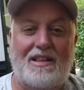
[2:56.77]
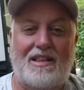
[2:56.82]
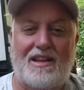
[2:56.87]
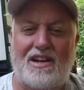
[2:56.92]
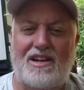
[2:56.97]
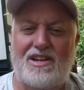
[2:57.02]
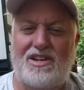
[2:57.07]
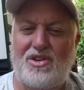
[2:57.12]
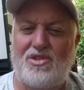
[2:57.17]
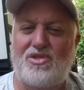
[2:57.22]

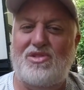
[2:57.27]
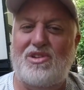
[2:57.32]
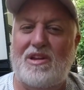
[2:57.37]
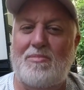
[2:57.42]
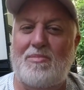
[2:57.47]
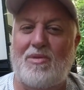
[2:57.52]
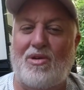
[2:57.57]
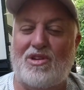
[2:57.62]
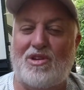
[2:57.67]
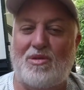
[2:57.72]
There's usually
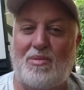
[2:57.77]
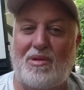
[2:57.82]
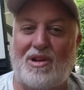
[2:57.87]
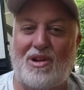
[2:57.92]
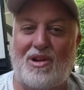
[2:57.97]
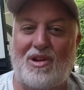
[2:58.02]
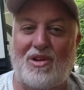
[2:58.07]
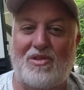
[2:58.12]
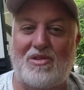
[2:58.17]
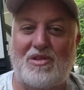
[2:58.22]
multiple
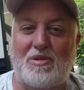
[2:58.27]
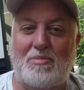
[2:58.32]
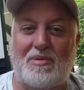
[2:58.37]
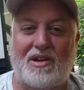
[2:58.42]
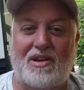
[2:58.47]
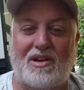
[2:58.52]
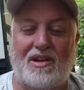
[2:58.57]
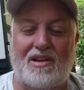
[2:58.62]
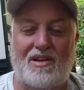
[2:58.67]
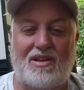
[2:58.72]
clues,
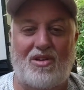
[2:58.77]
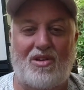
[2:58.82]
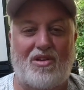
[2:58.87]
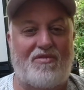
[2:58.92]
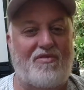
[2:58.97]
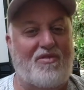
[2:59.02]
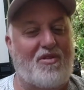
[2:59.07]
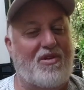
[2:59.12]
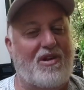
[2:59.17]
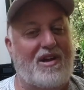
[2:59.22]
but look
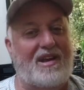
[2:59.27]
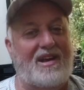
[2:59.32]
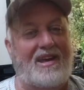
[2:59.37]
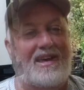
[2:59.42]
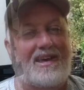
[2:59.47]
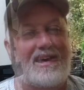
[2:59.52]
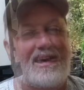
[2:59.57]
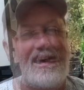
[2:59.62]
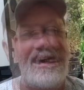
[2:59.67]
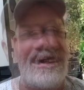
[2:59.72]
for it
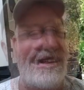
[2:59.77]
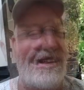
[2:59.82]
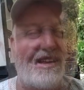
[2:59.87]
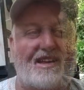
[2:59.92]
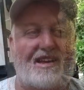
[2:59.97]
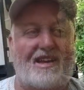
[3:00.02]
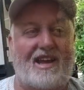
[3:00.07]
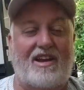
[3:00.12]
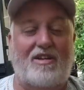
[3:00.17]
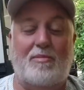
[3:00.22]

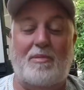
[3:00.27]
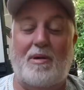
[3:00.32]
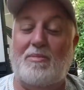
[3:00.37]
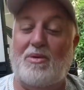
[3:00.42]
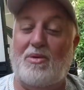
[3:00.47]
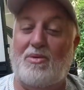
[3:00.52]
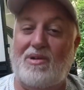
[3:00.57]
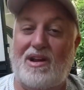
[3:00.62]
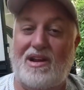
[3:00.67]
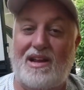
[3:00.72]
and
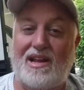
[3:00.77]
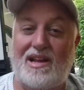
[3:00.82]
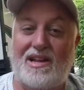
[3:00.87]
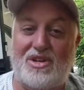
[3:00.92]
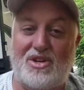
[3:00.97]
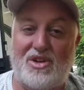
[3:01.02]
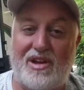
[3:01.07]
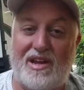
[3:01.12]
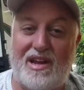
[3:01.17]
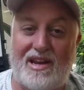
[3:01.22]
remember what it is
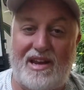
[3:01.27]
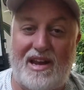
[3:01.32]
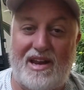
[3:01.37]
so you can